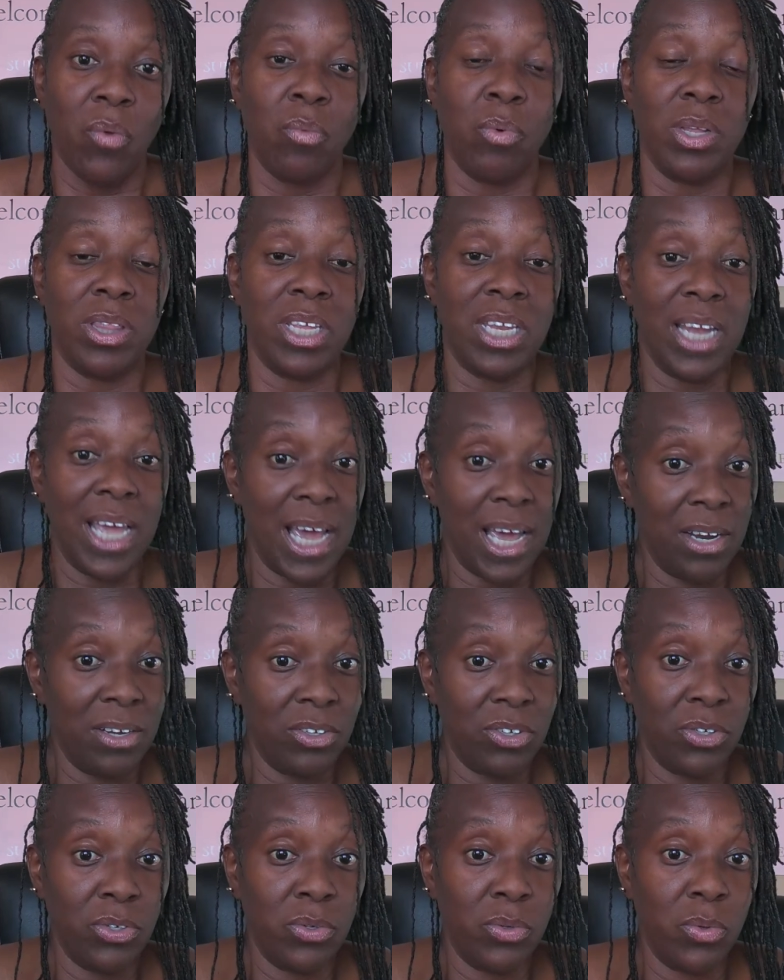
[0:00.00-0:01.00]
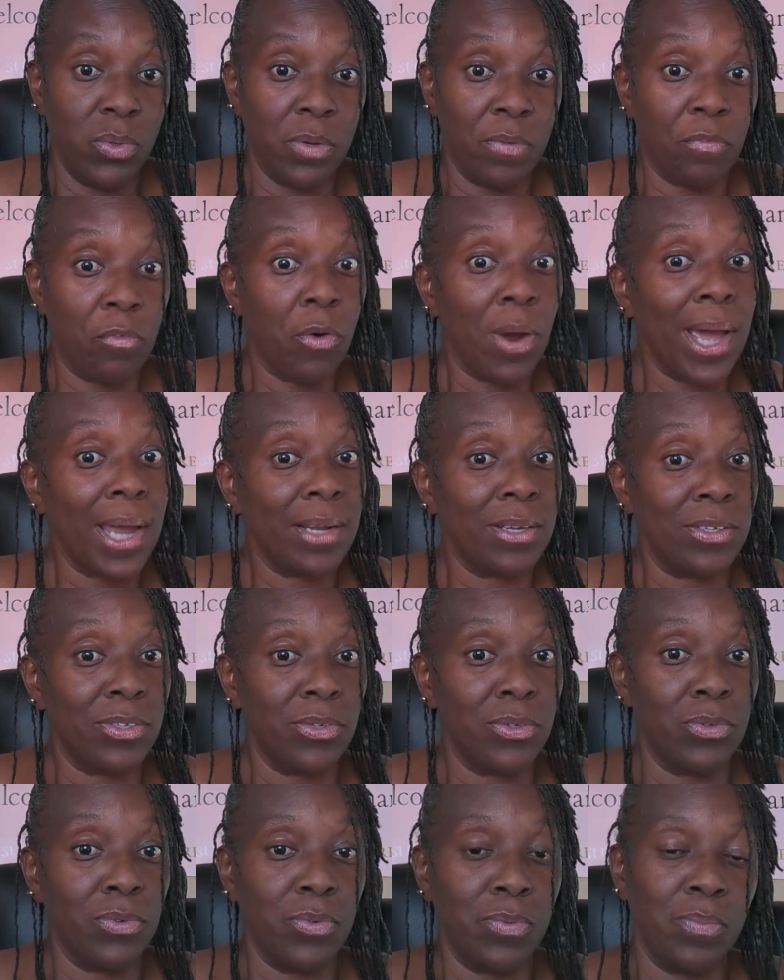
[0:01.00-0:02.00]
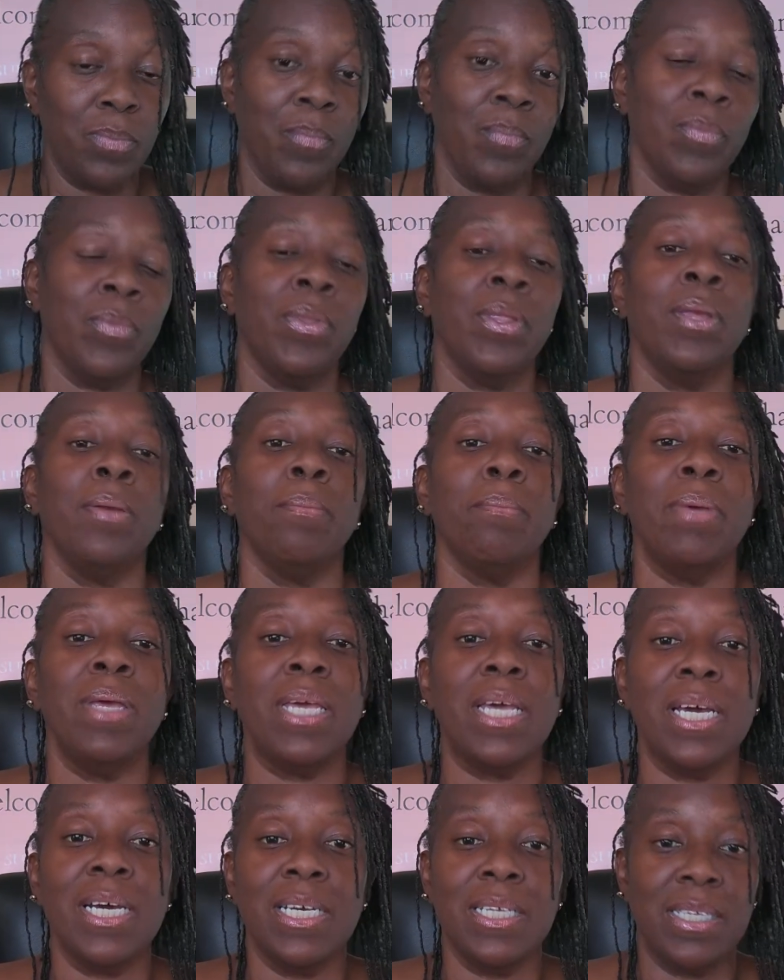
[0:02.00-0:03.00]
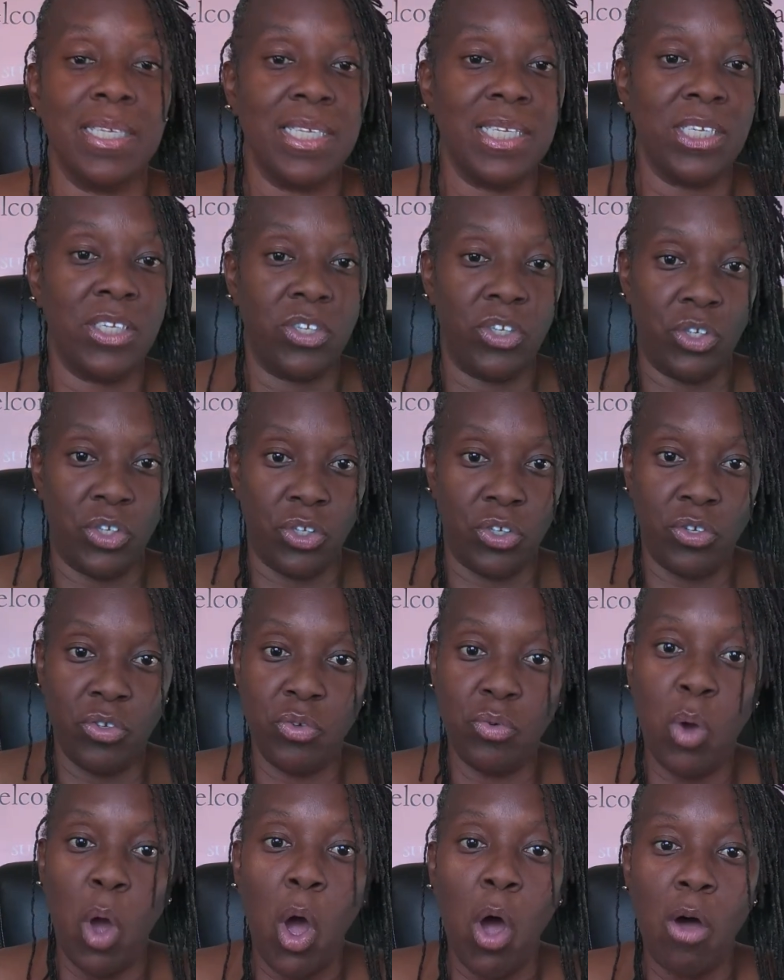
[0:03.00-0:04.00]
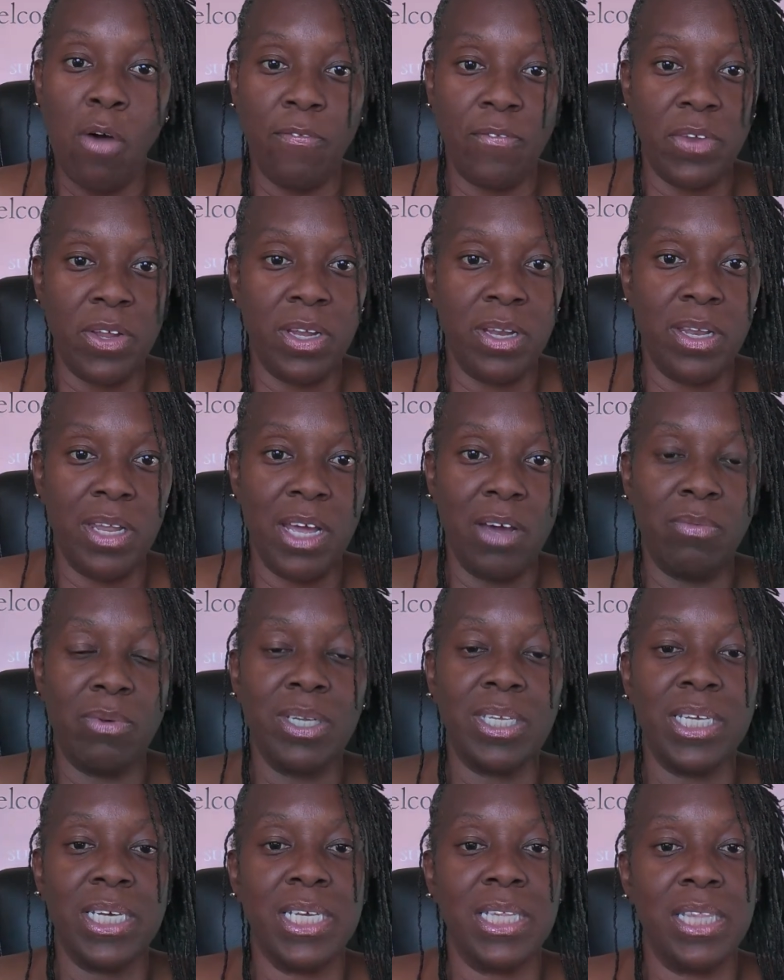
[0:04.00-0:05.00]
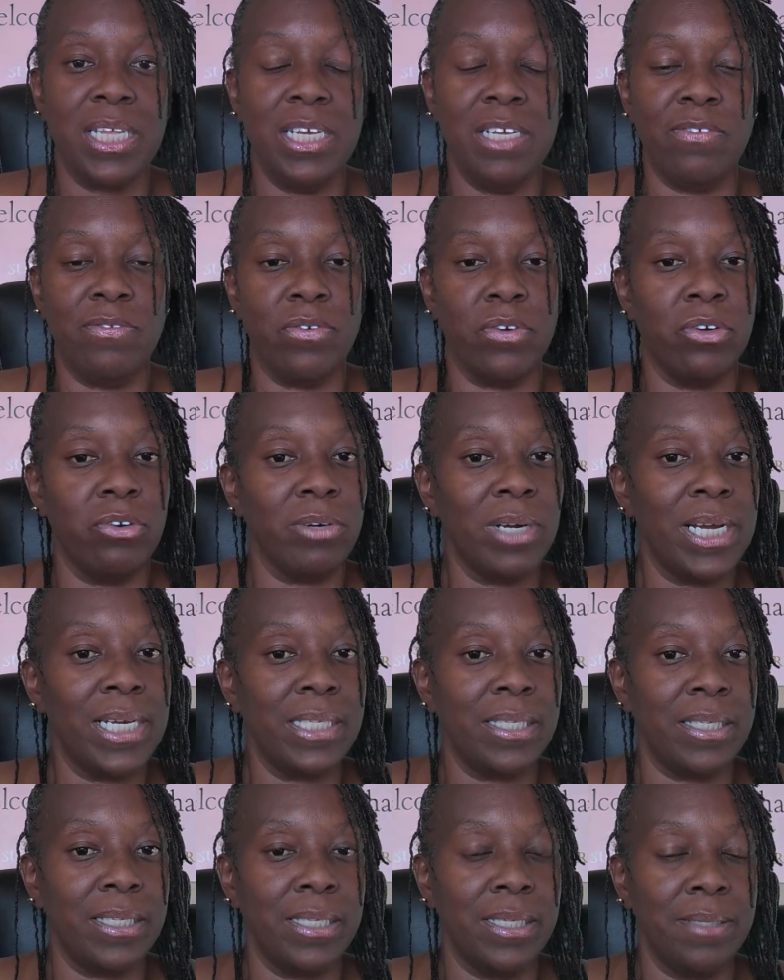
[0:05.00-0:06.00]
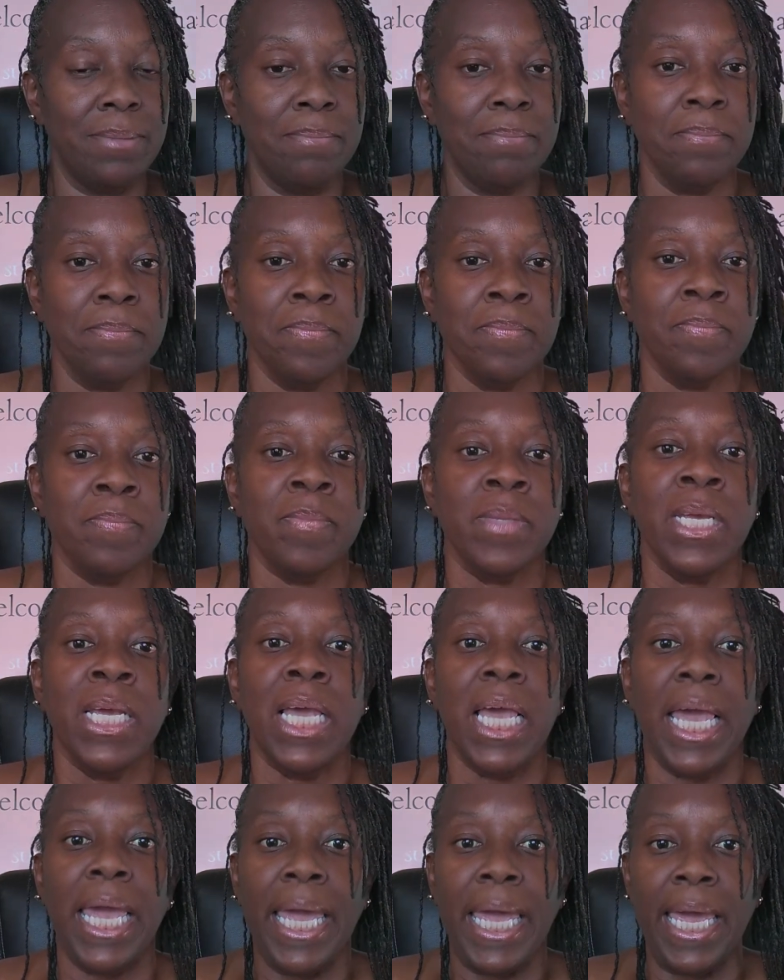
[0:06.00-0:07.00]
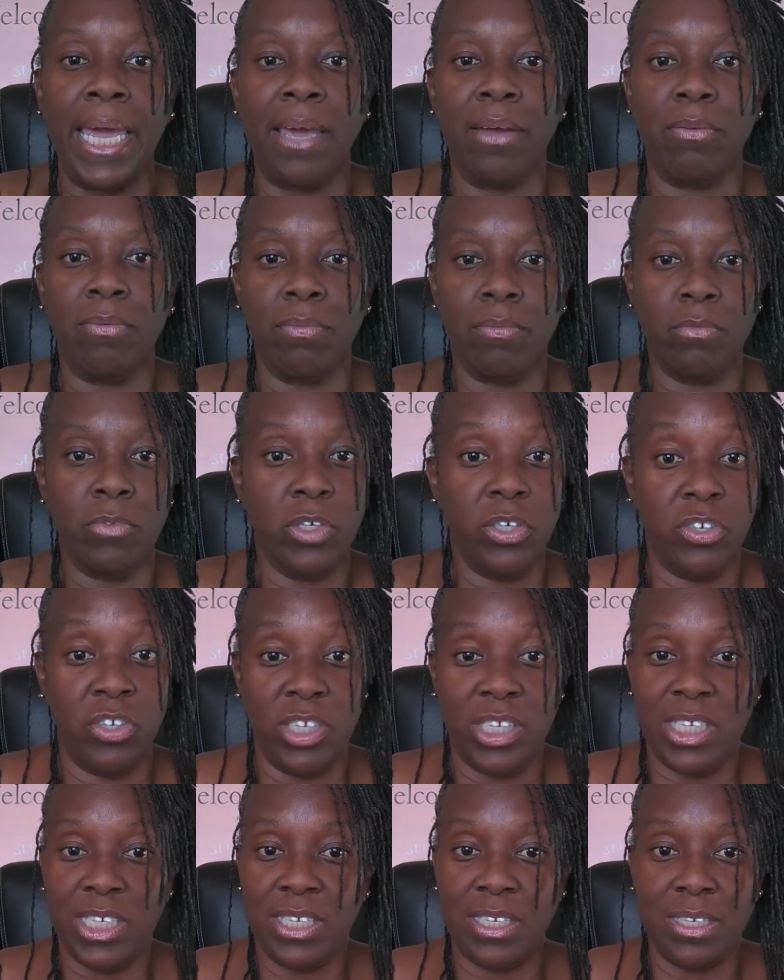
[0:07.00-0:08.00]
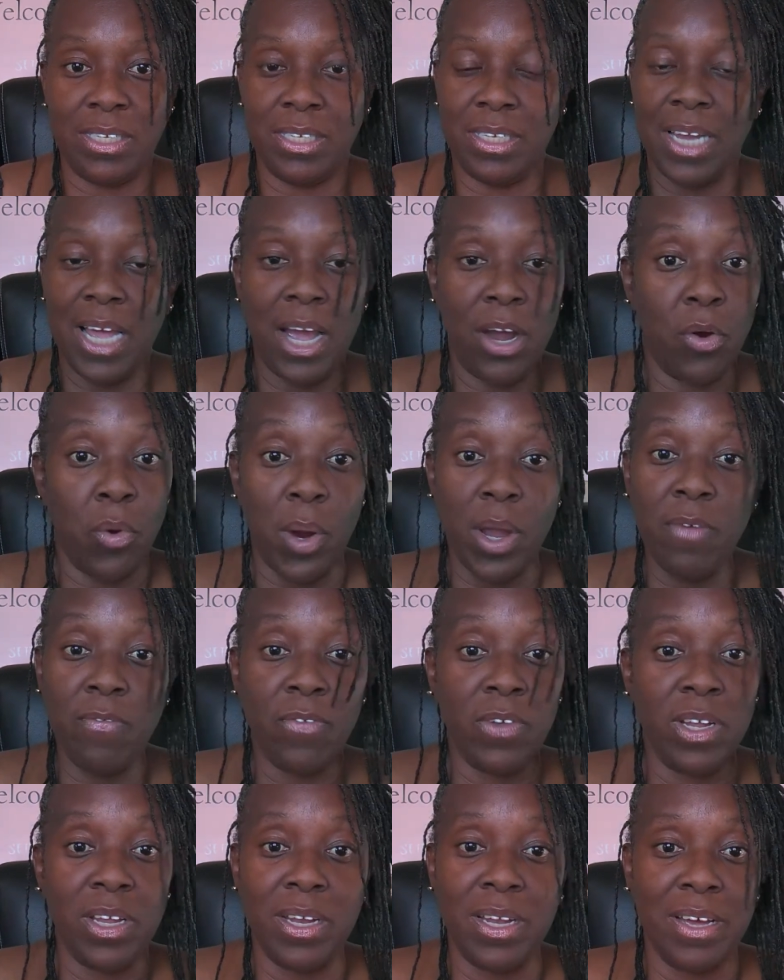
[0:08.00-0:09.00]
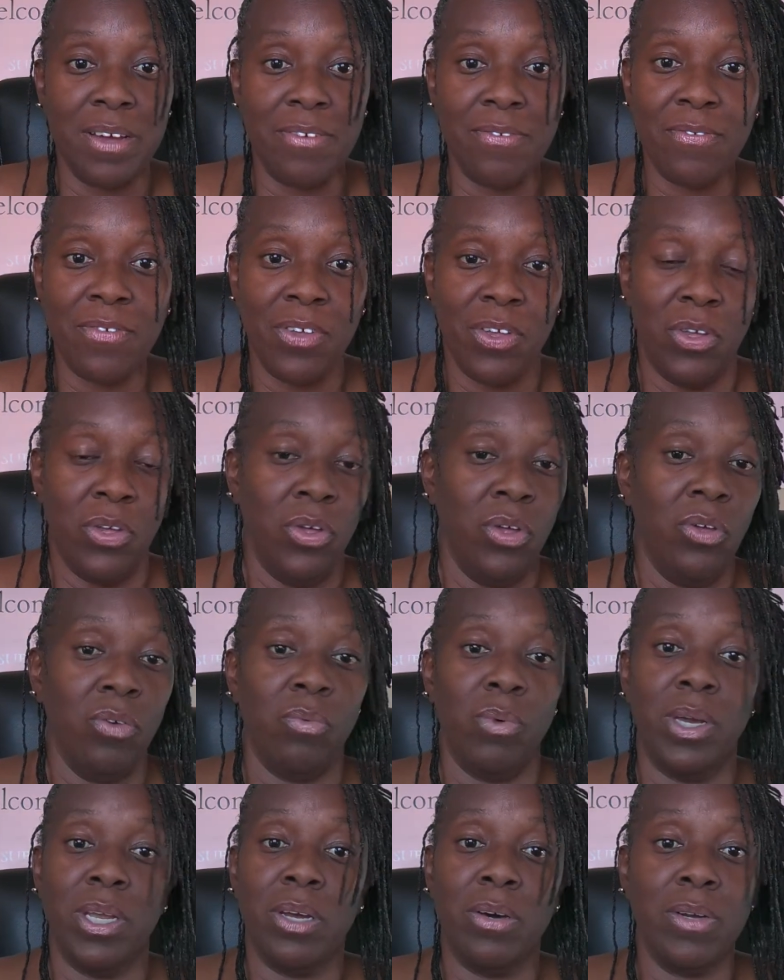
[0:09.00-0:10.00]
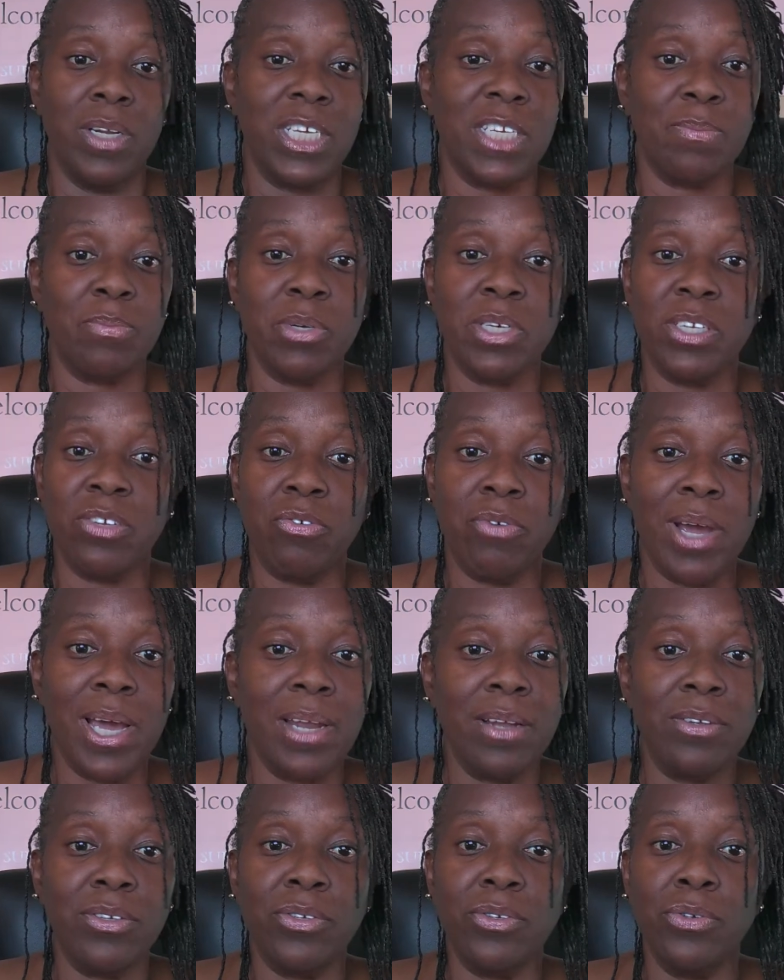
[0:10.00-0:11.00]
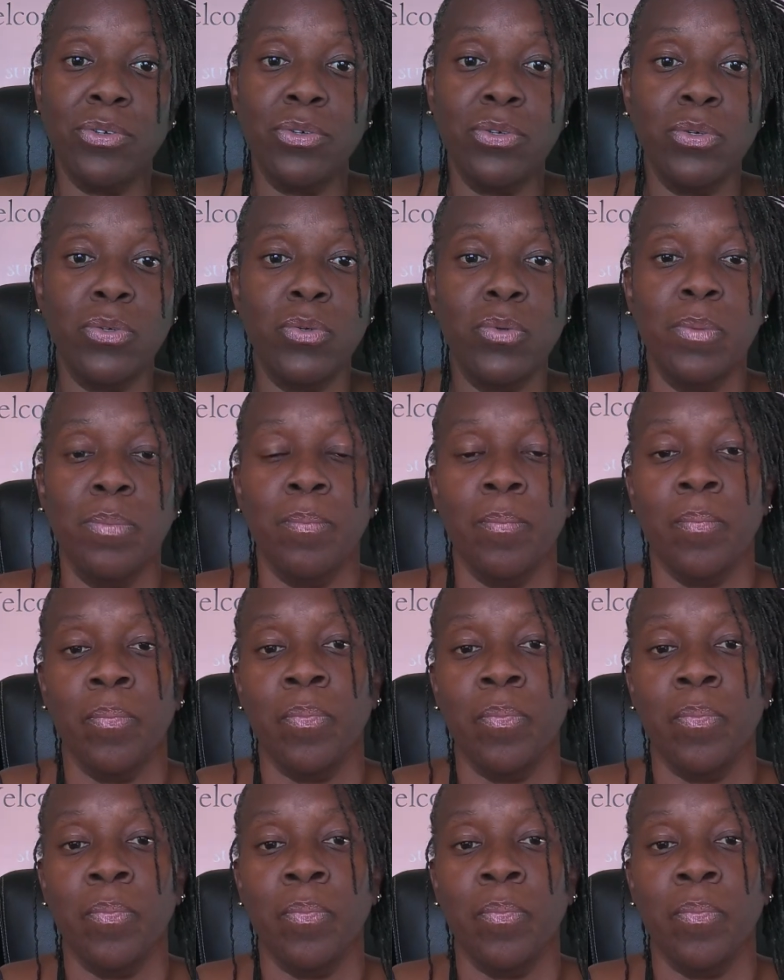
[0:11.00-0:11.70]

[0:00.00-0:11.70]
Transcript: with an attitude of gratitude because it's too often that we take things for granted and we're just not grateful enough. We don't express gratitude.